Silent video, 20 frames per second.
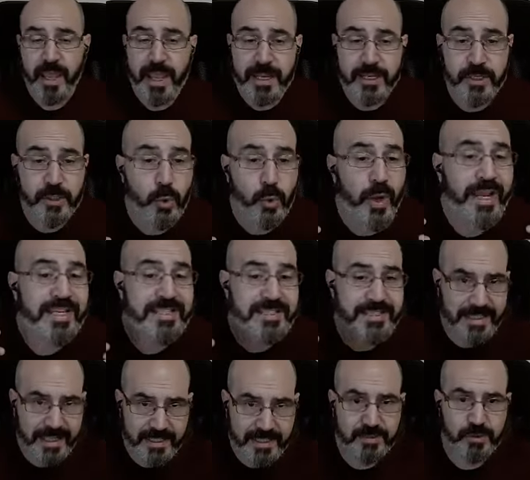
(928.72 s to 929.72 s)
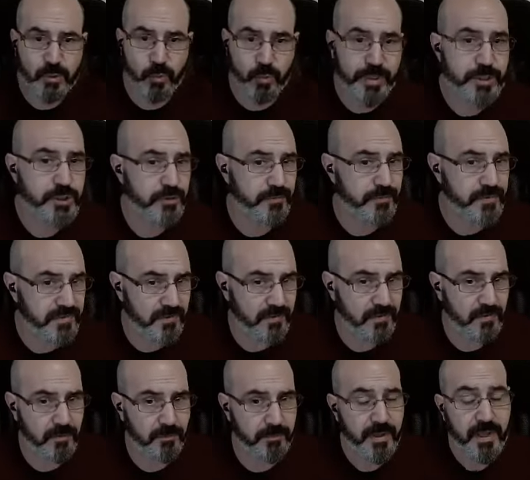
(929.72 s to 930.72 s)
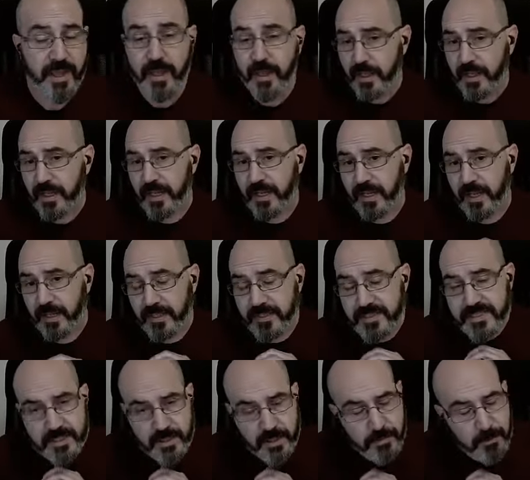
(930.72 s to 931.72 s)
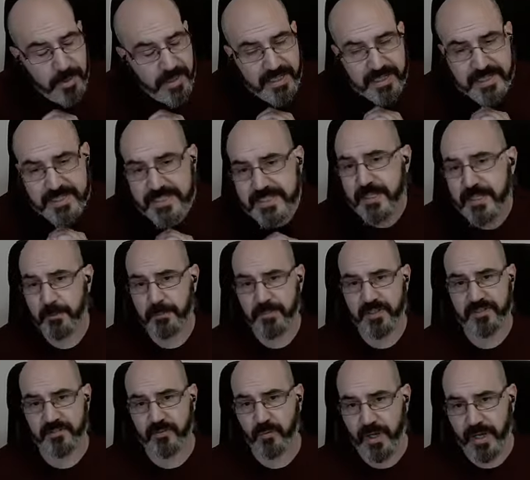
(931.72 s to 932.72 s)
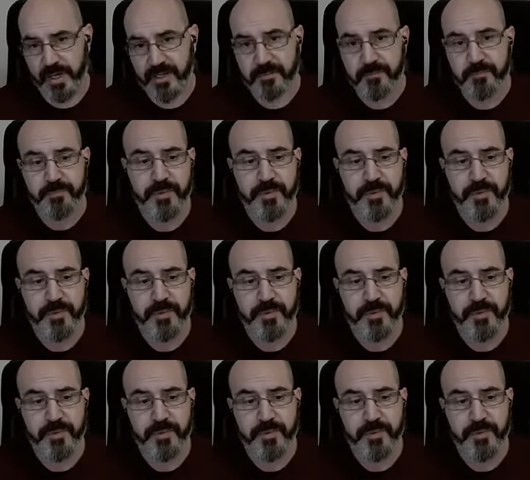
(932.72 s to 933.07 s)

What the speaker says: and you extend the reach of the system in a completely seamless way.